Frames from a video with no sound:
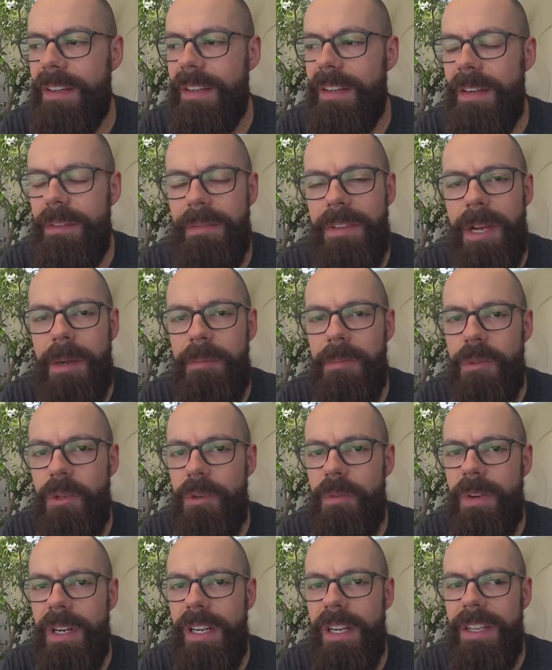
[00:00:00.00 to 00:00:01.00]
I've come to
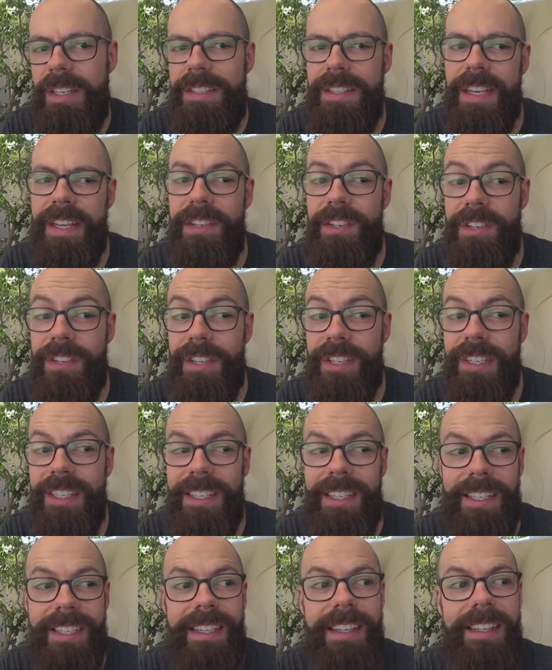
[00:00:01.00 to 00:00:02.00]
a
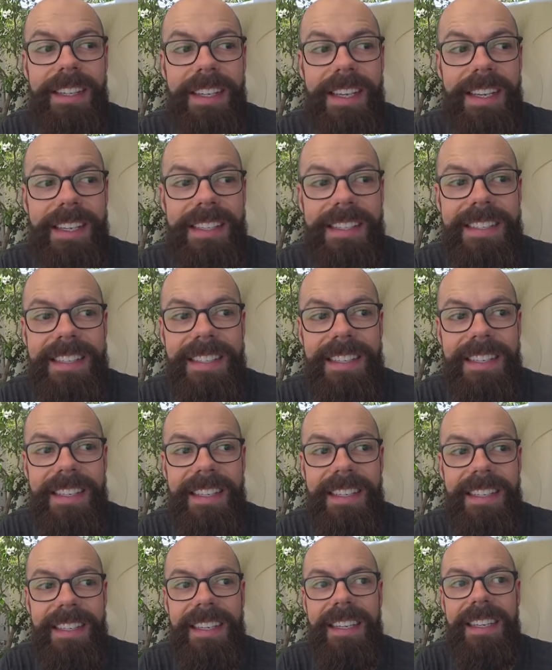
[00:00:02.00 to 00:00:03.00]
realization that
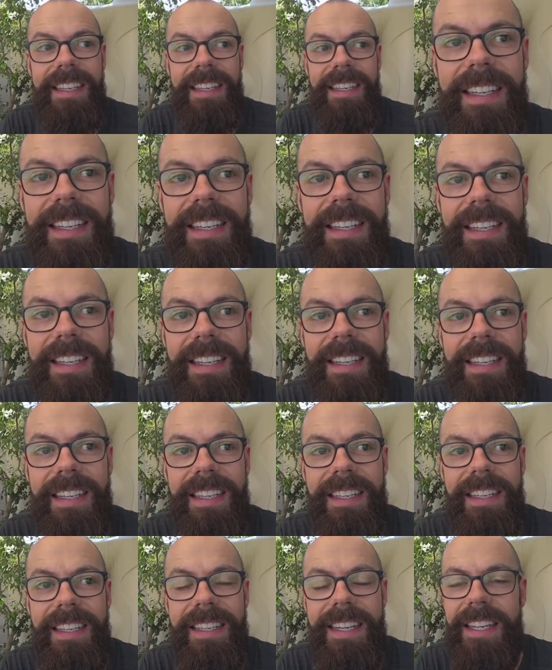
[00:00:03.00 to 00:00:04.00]

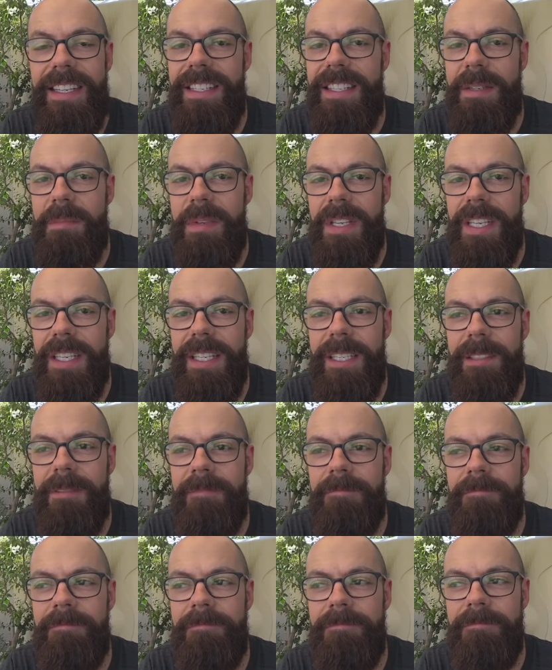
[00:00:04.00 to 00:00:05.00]
needs to be
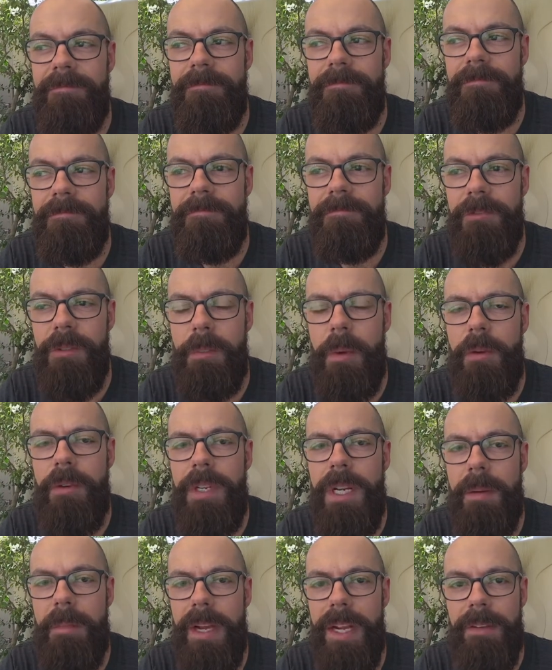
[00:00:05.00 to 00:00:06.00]

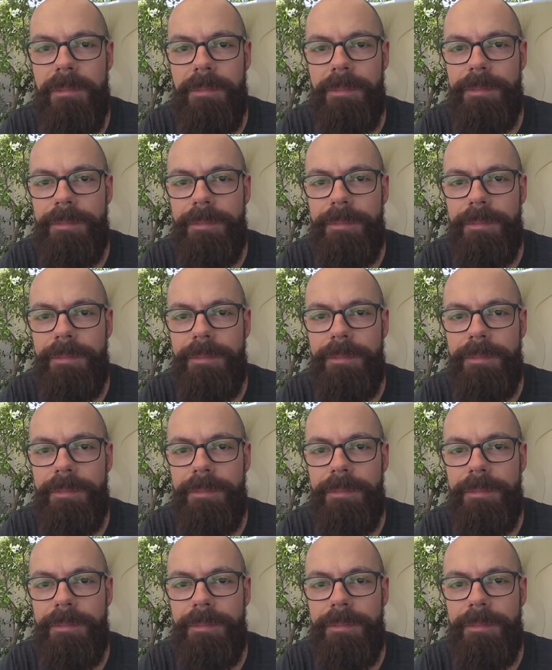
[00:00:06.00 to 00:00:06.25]
spoken about.